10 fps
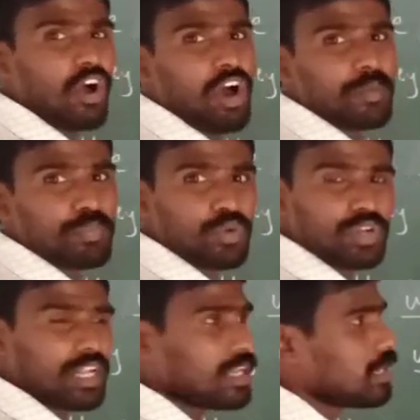or
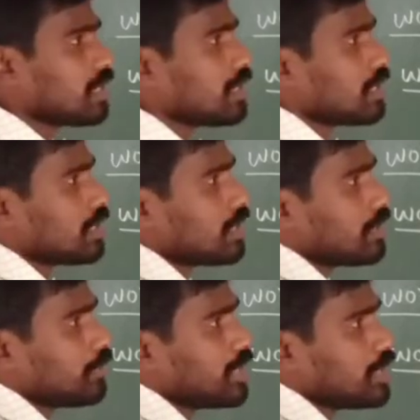plural,
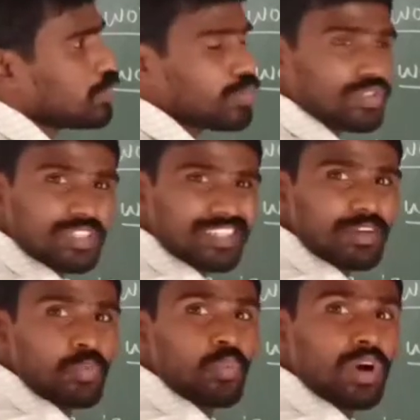we use
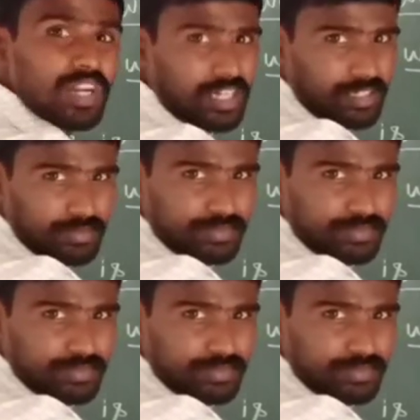worked.